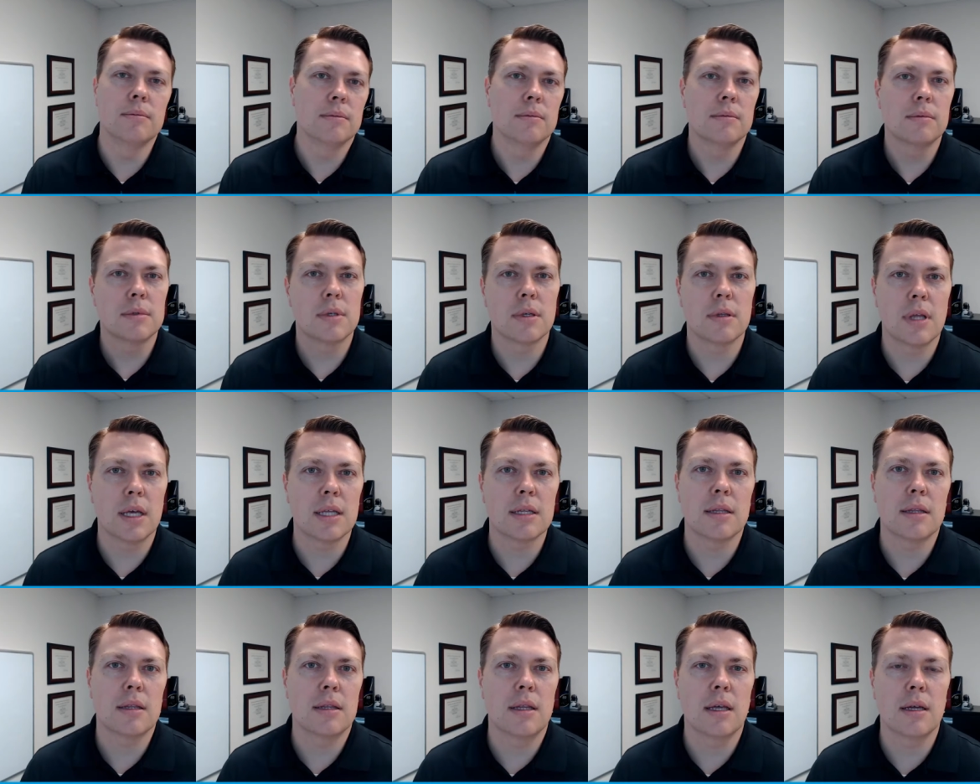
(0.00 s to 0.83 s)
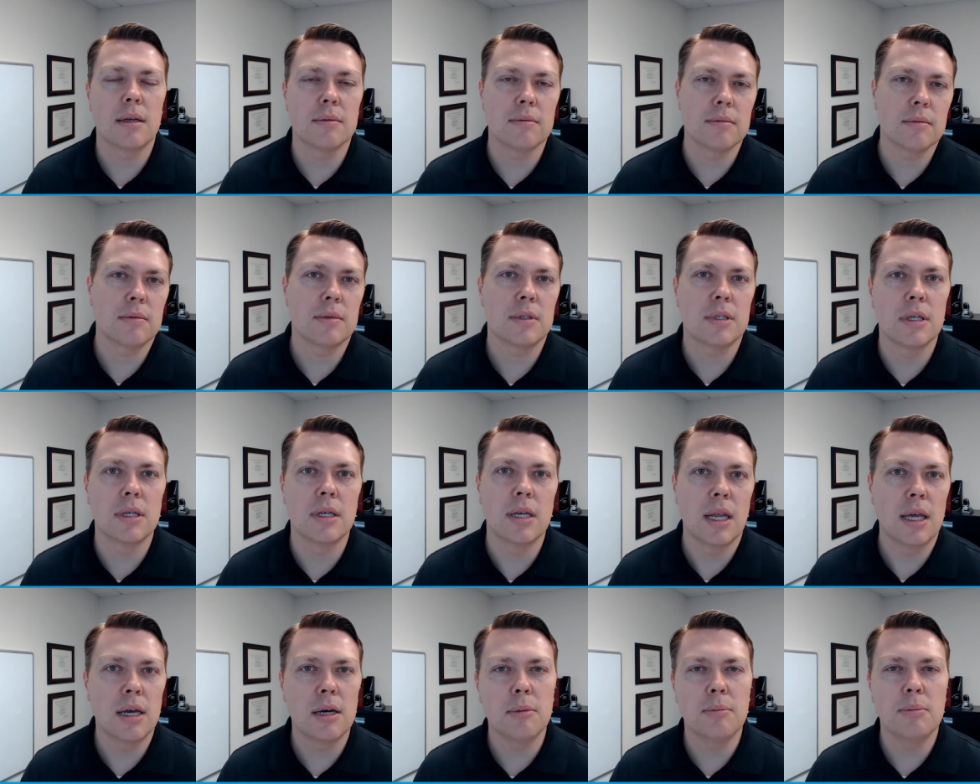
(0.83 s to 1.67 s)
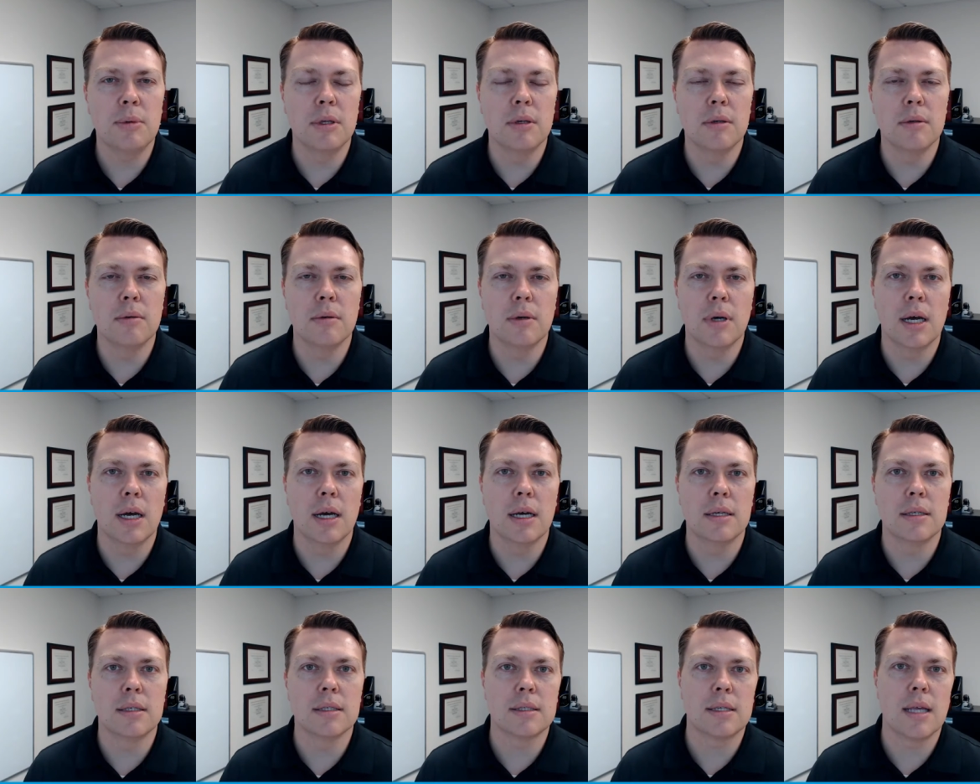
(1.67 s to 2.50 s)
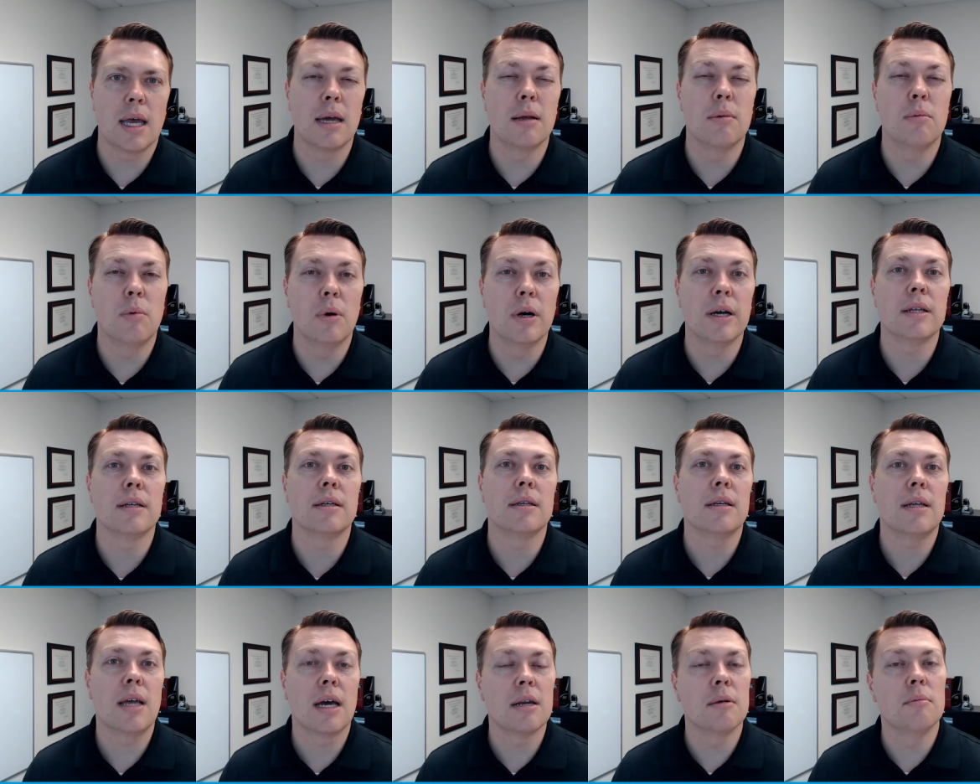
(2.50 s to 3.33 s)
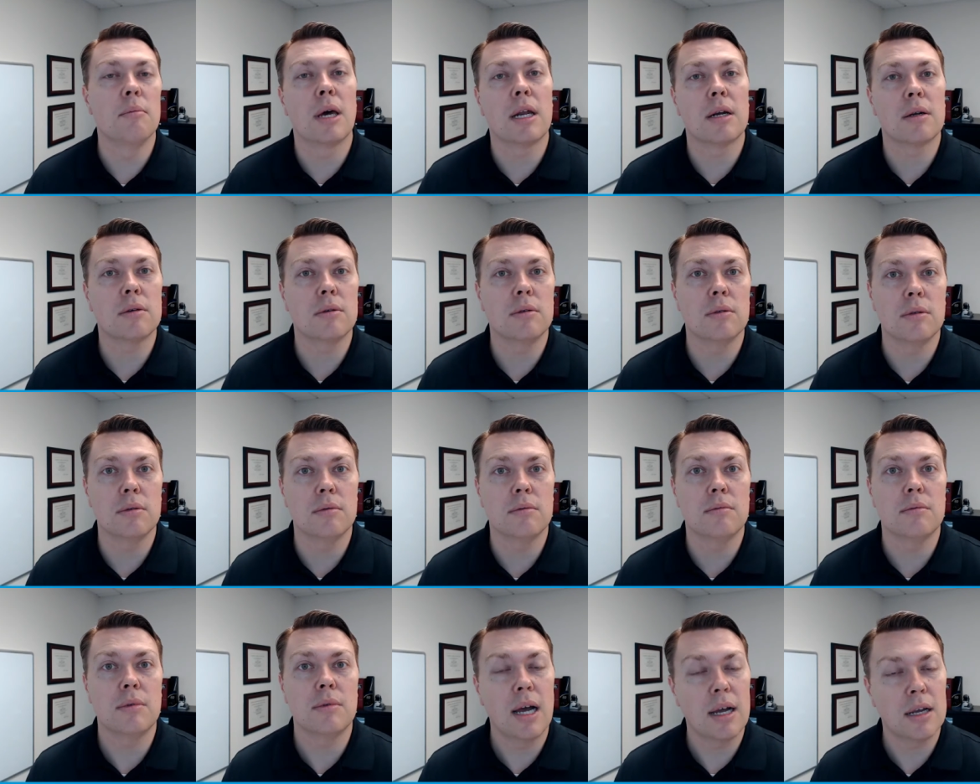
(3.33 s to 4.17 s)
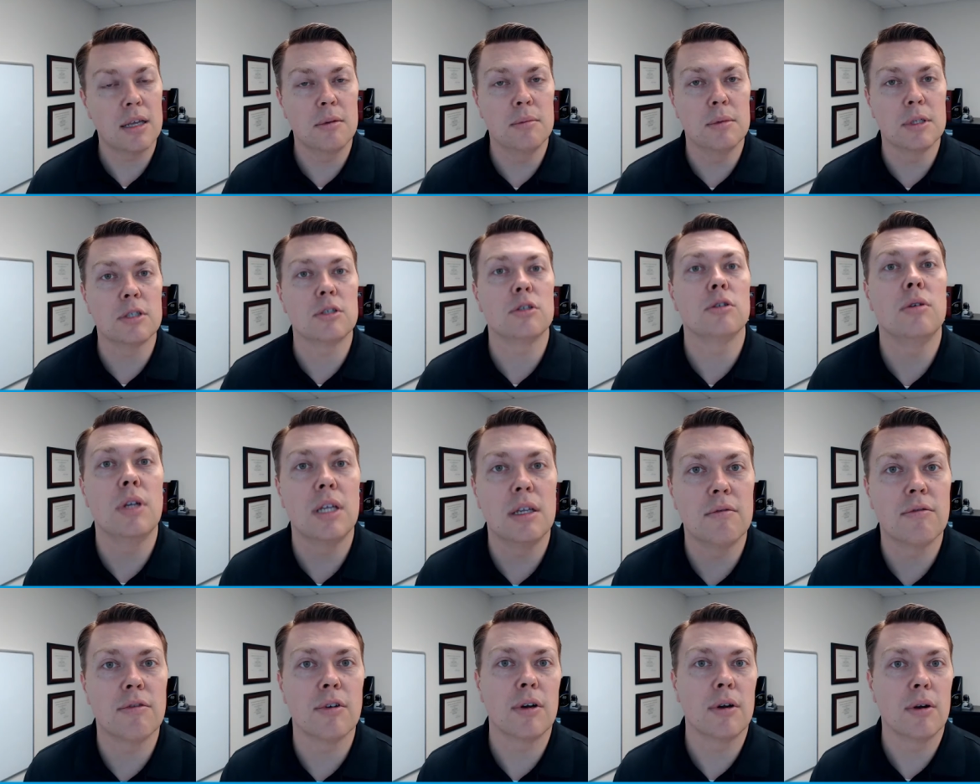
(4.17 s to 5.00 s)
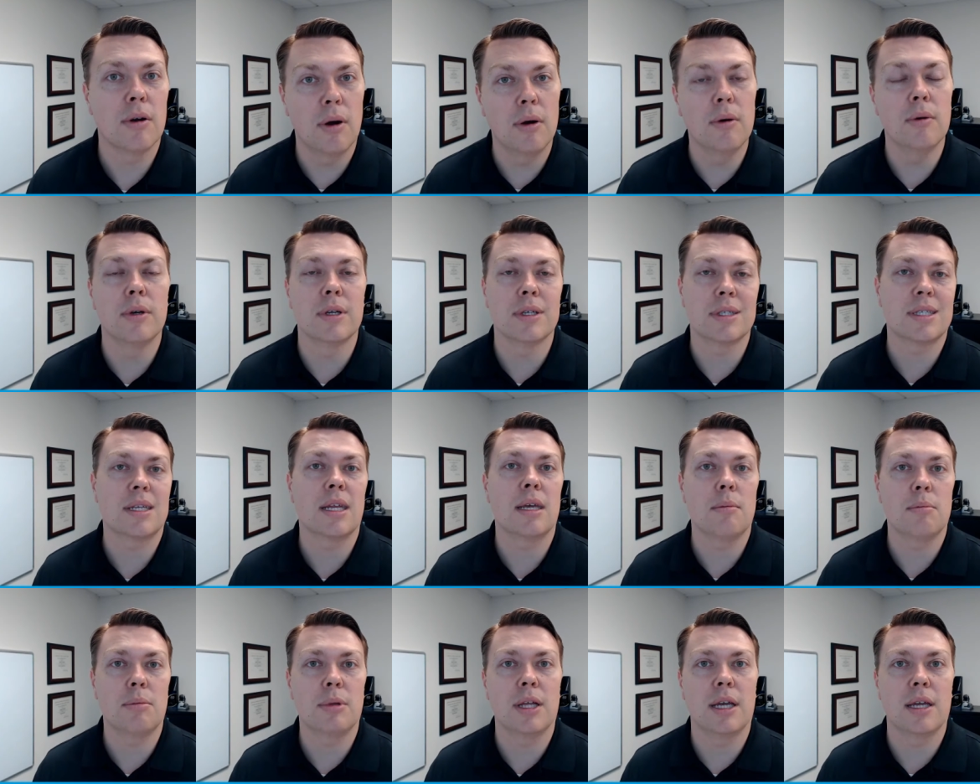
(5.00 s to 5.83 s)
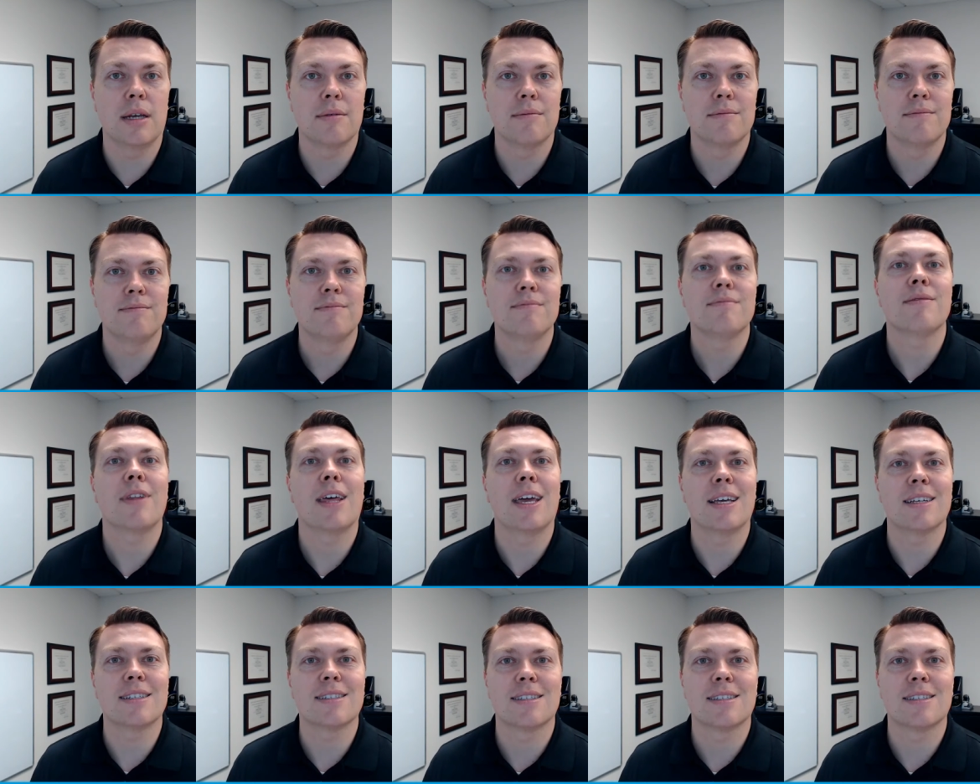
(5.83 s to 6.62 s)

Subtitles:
So that shouldn't help you decide what kind of medical documents you need for your own estate plan. Thanks.